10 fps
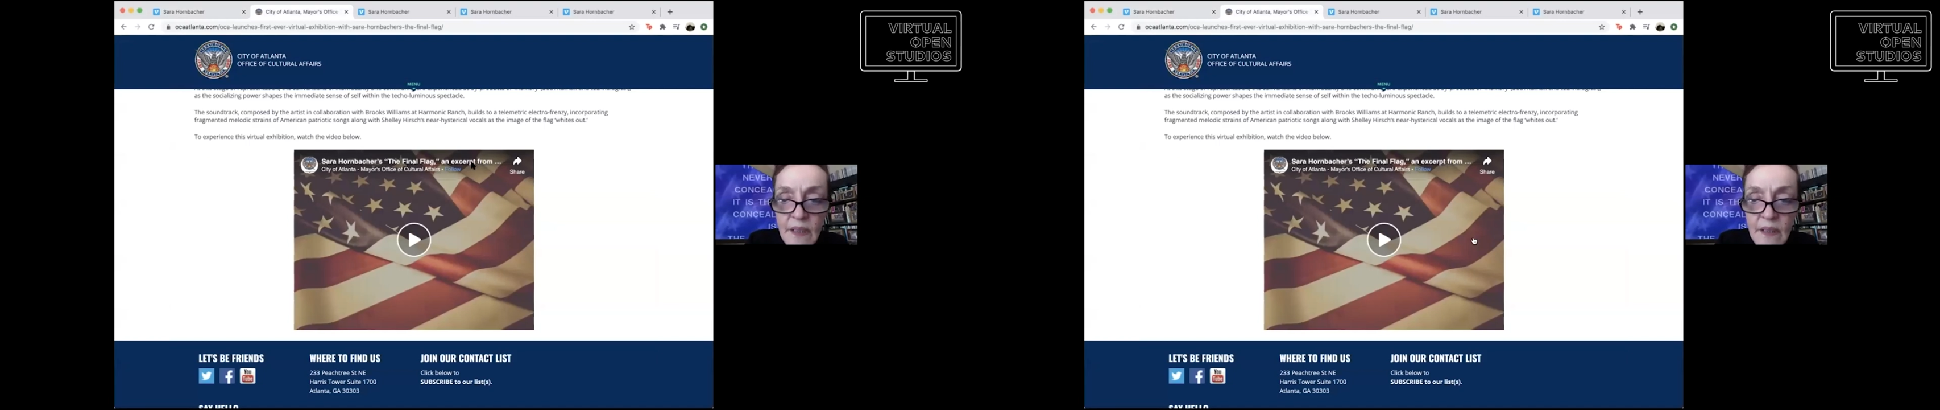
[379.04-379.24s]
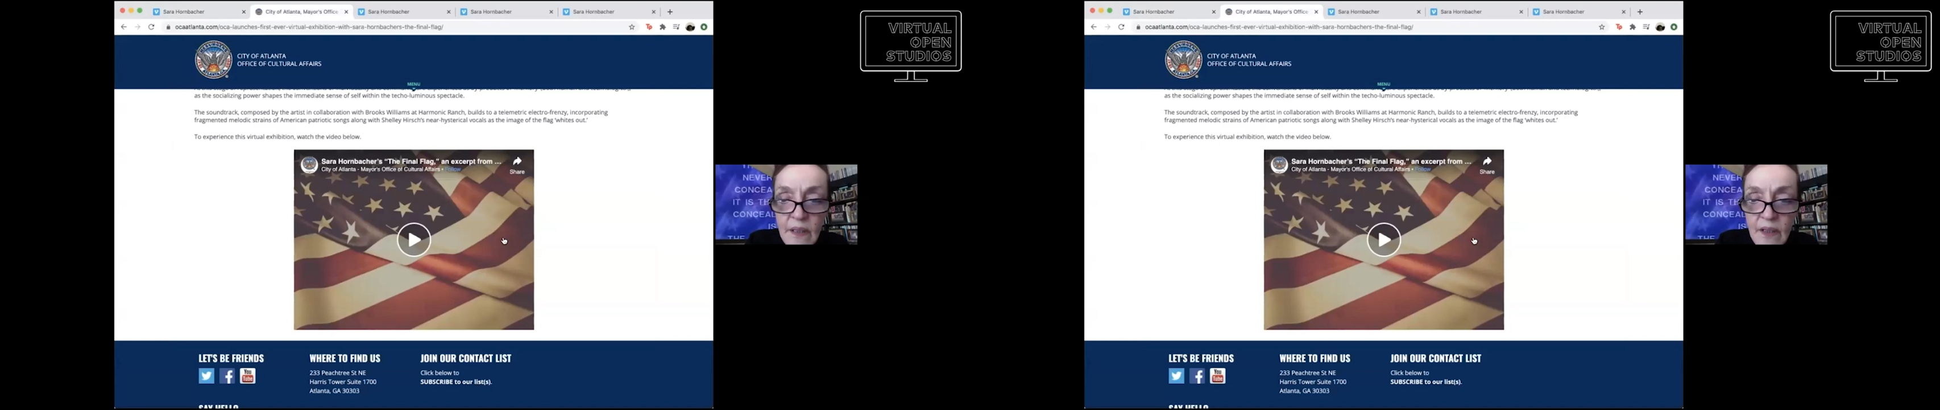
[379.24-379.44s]

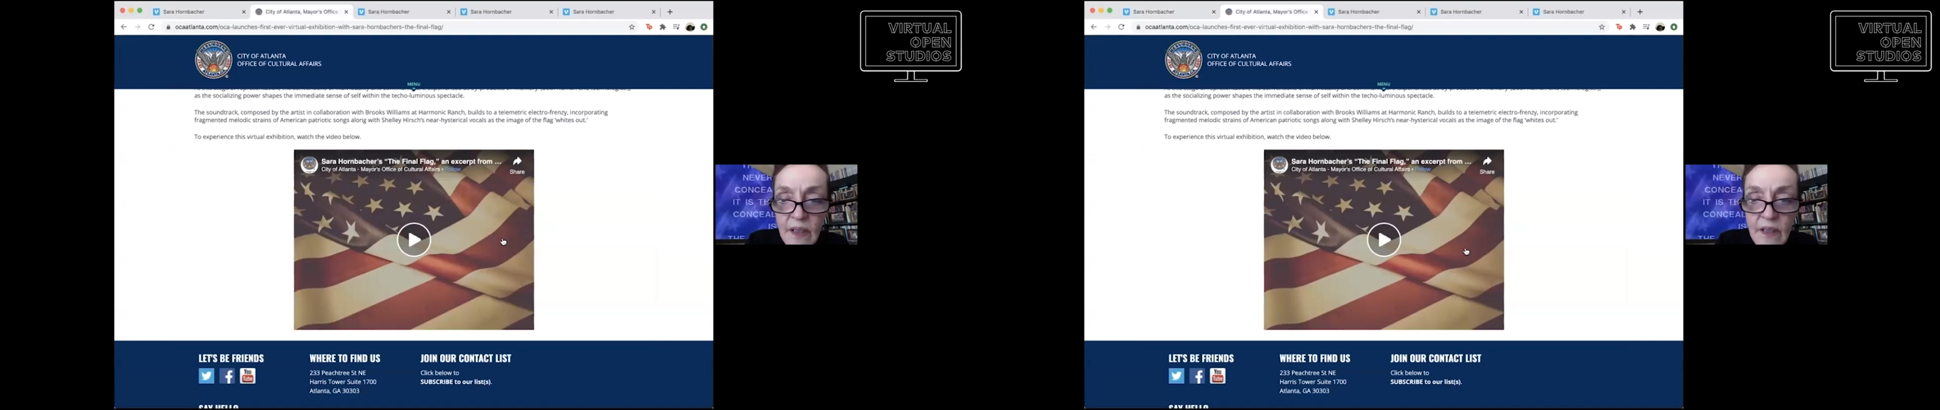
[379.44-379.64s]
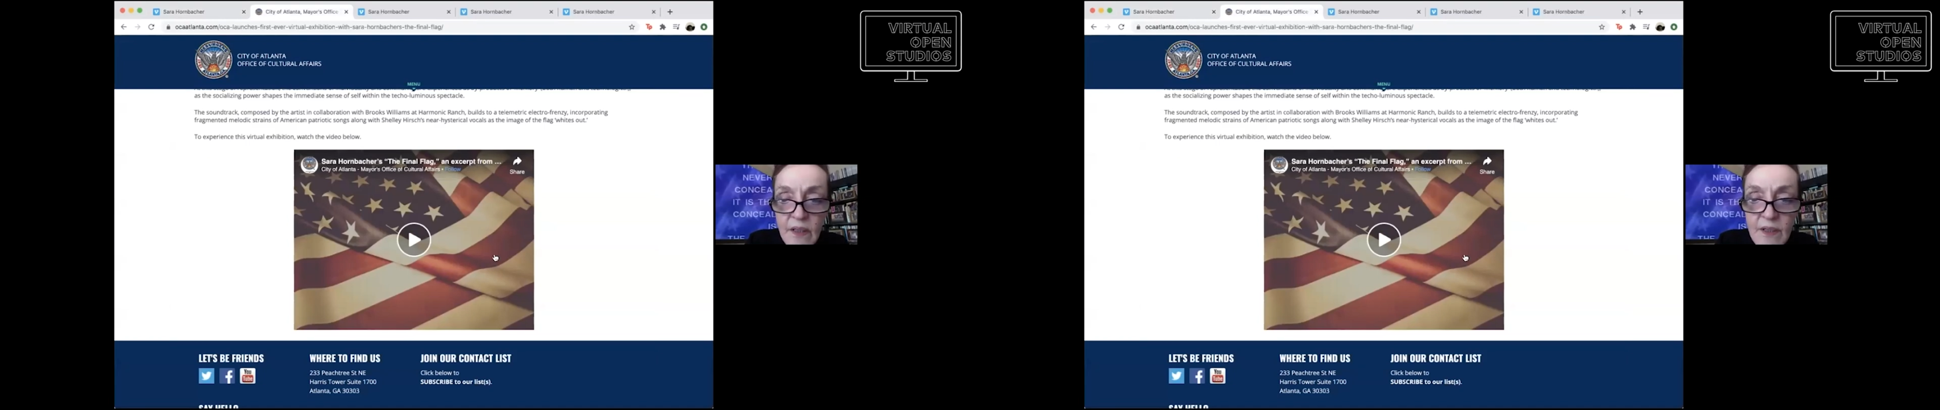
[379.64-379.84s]

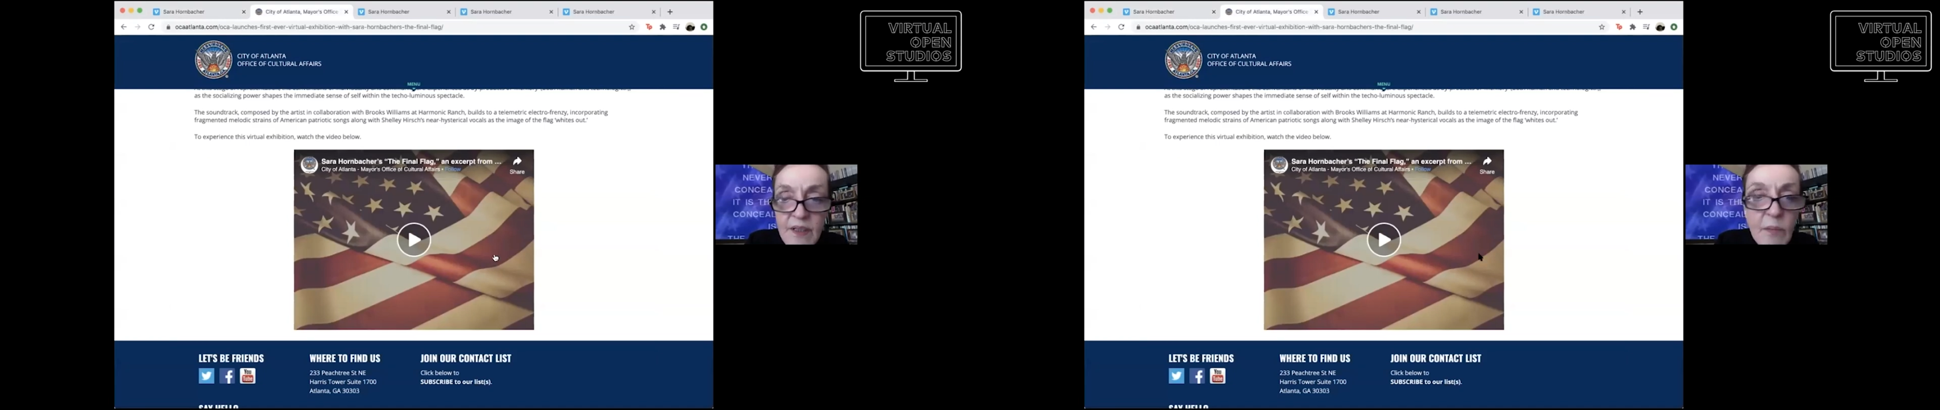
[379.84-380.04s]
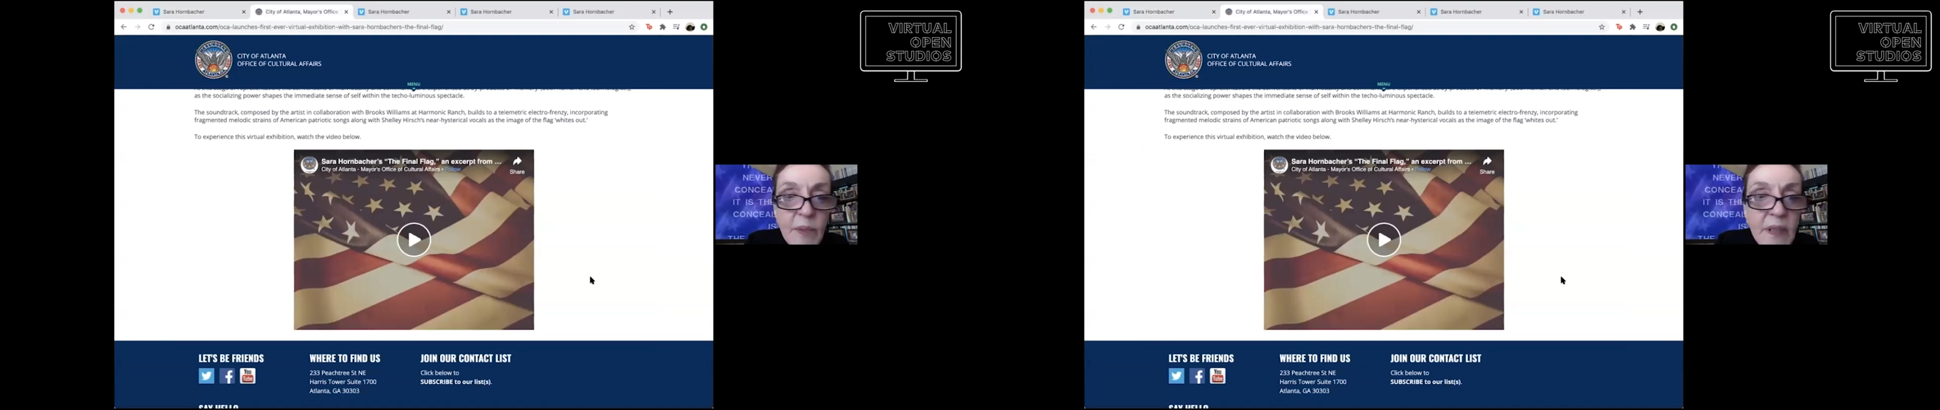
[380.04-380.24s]
Okay, here's
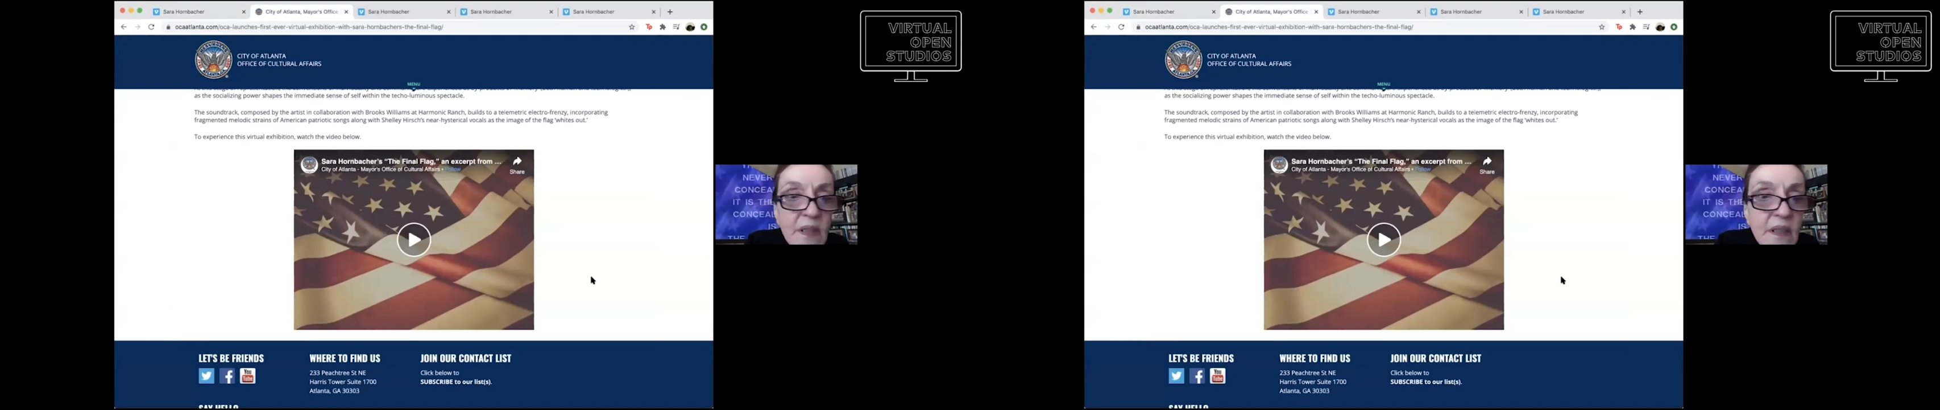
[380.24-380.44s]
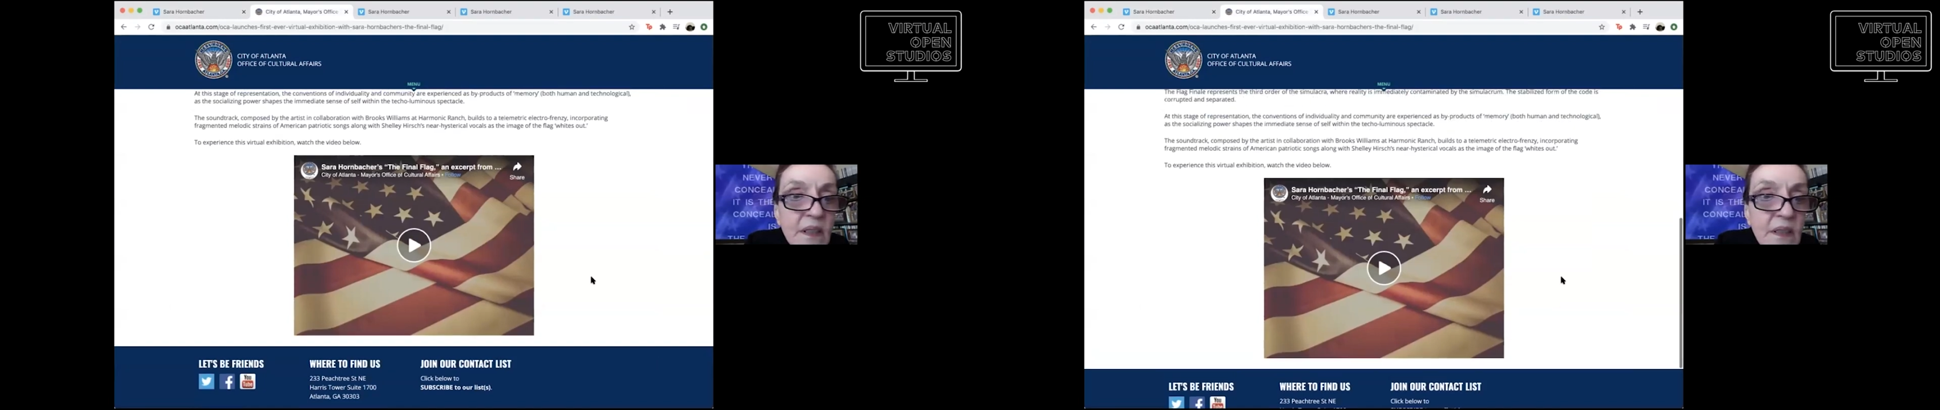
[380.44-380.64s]
the
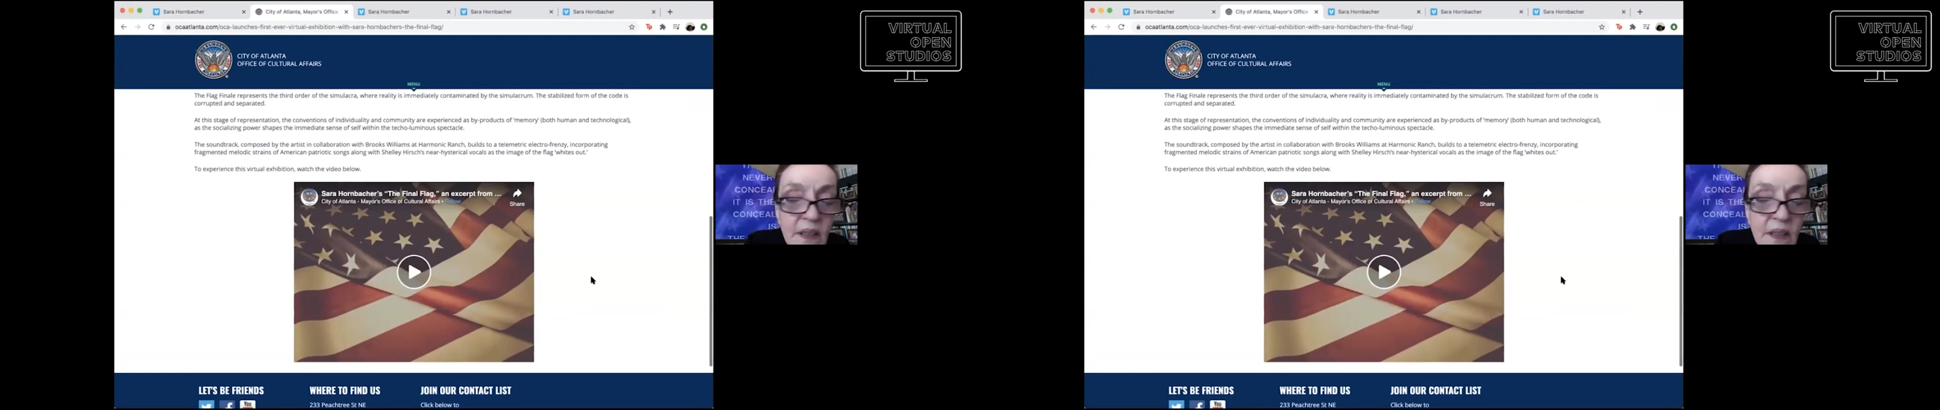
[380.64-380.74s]
piece,